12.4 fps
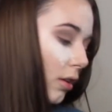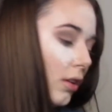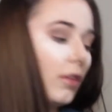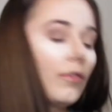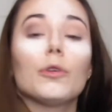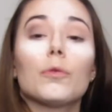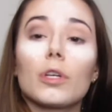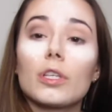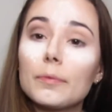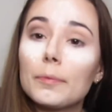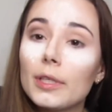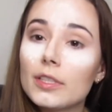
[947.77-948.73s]
If you want to
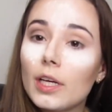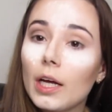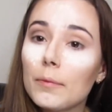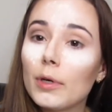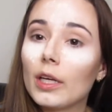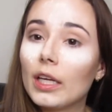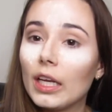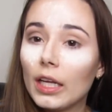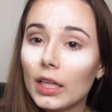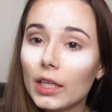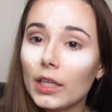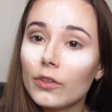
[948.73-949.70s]
spend time on
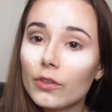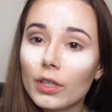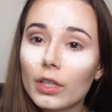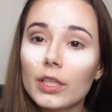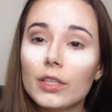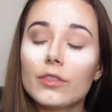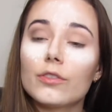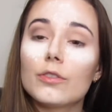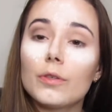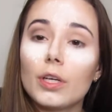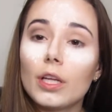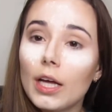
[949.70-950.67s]
anything during this,
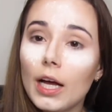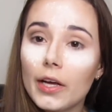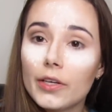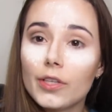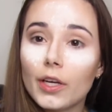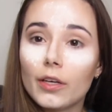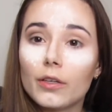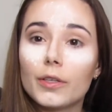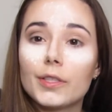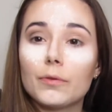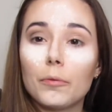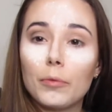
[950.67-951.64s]
do it on the eyeshadow.
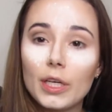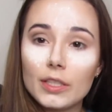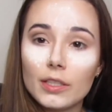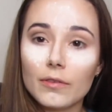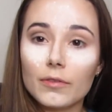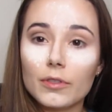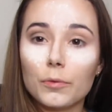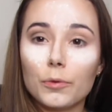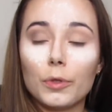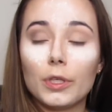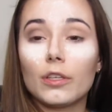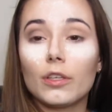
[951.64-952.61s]
It's what makes the difference
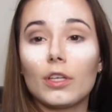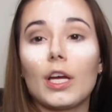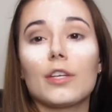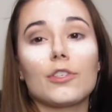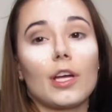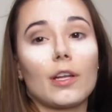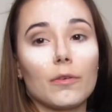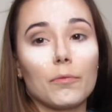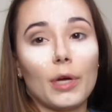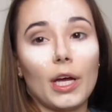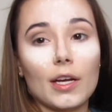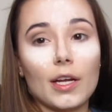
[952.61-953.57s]
between good eyeshadow and
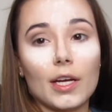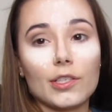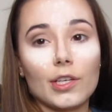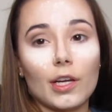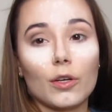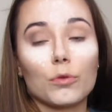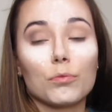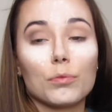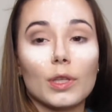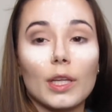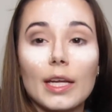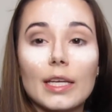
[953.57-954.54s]
bad eyeshadow.
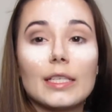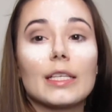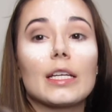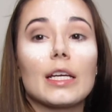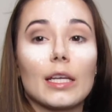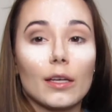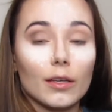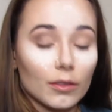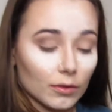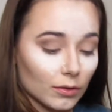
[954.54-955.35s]
Blend it in.